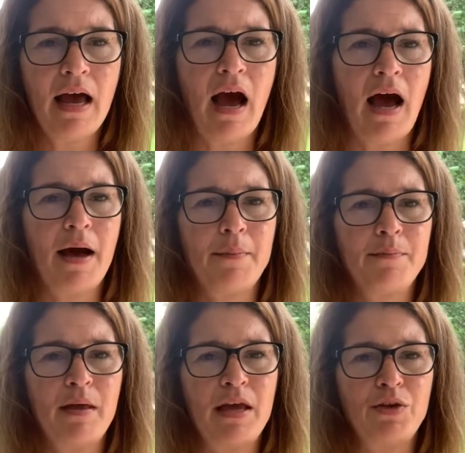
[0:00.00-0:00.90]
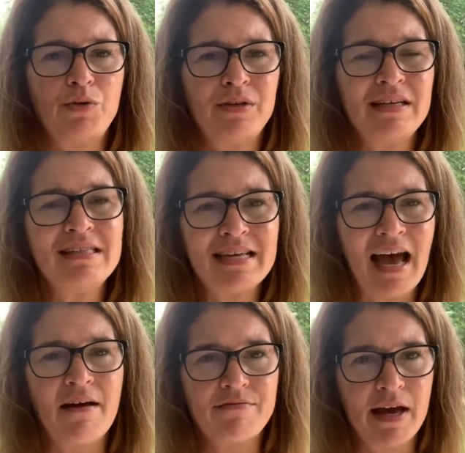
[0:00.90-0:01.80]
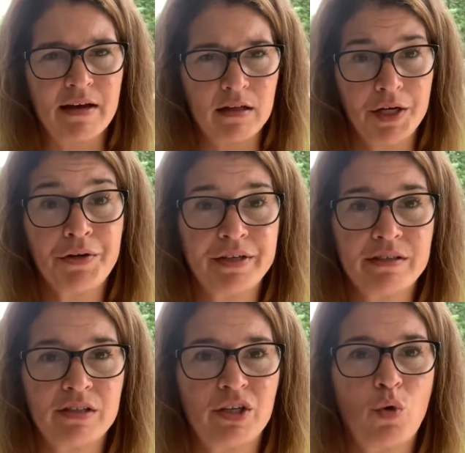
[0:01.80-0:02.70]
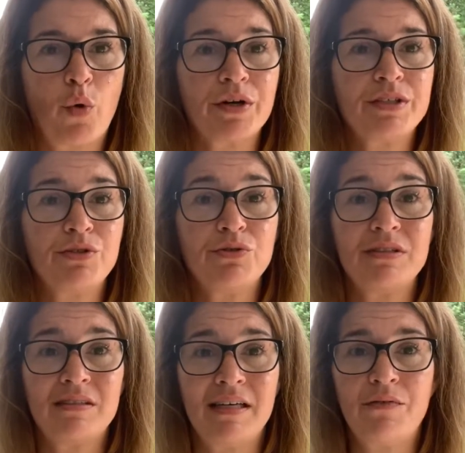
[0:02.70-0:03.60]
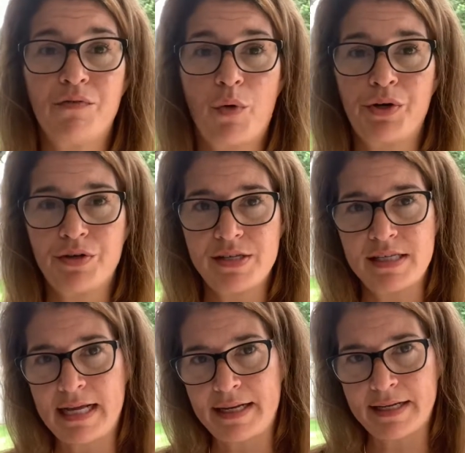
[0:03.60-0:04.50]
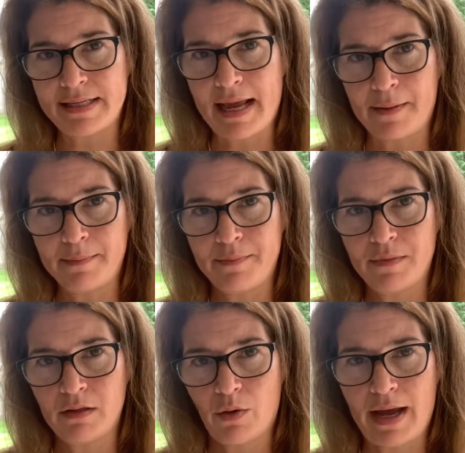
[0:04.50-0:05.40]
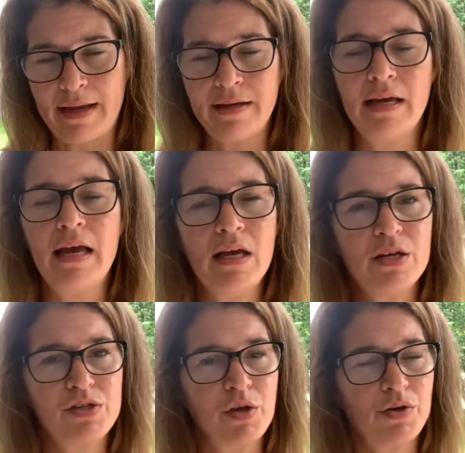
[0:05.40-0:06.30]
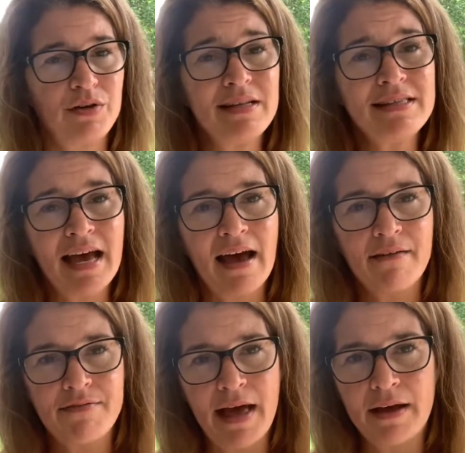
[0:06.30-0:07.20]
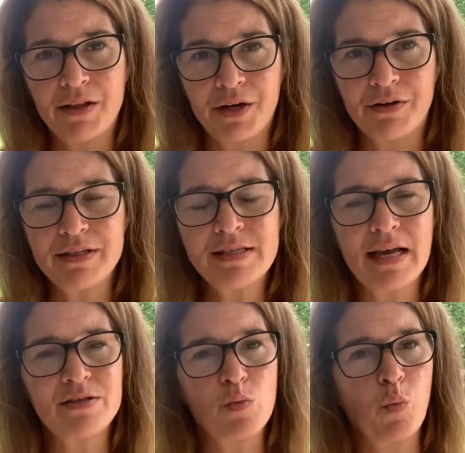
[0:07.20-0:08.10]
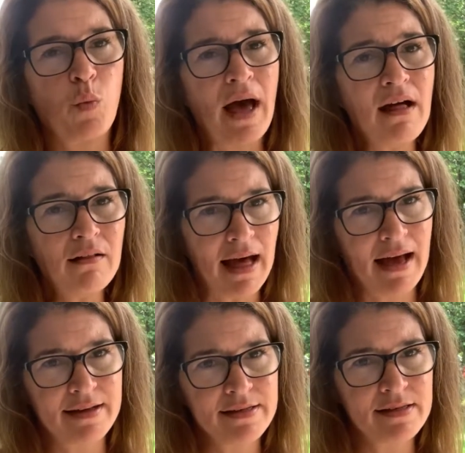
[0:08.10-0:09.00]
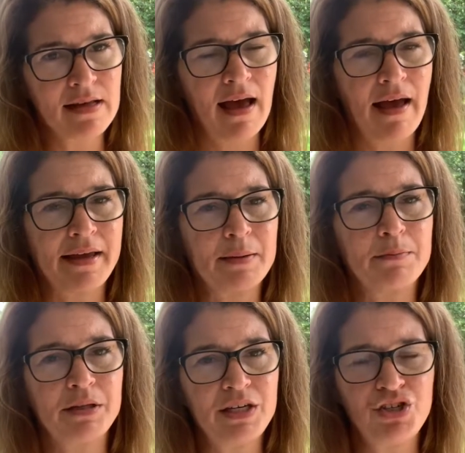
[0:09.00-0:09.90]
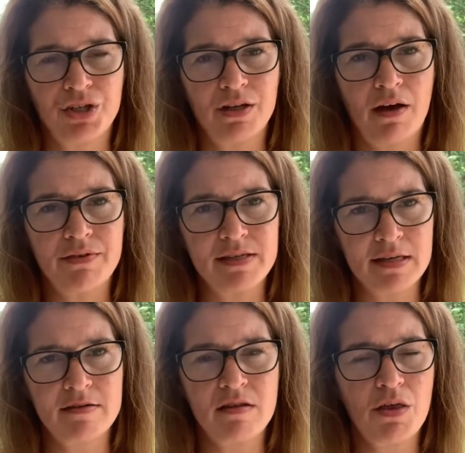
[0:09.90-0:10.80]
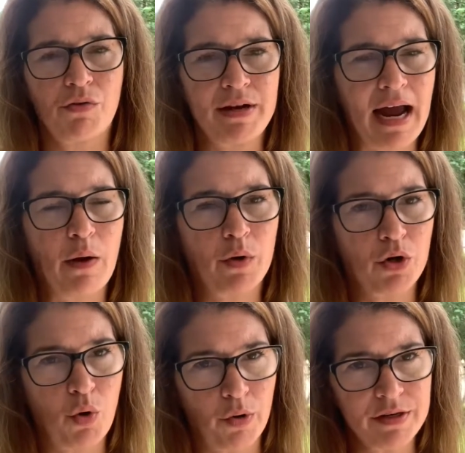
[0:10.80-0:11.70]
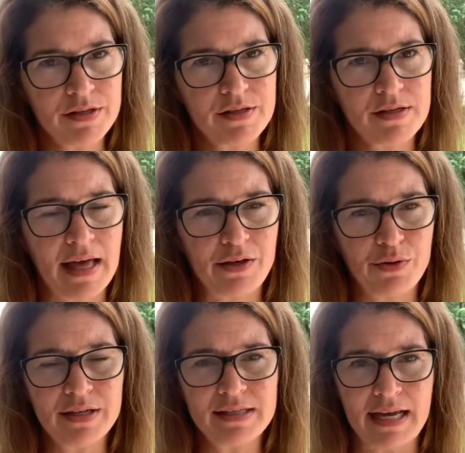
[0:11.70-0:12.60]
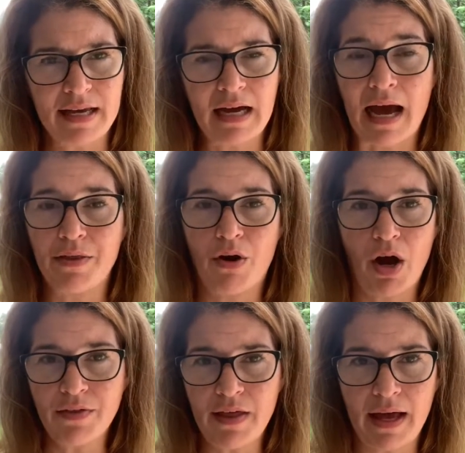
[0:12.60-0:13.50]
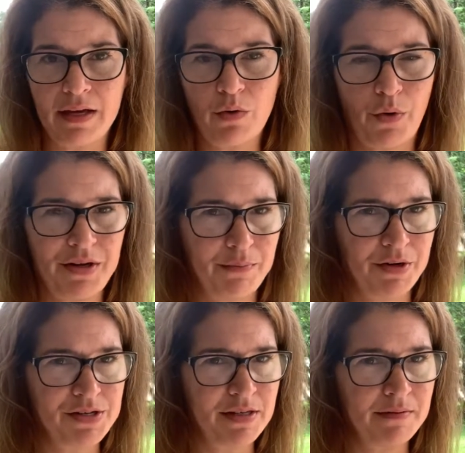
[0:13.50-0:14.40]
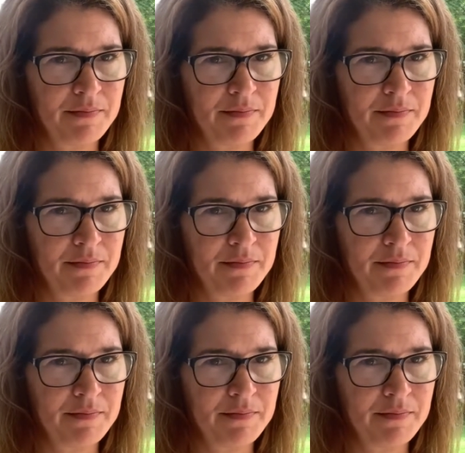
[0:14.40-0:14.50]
You need to have that clearance in order to sit for your state exam, okay? So you need to have that clearance as well as a completion of a 63-hour course that you can take either online or in person.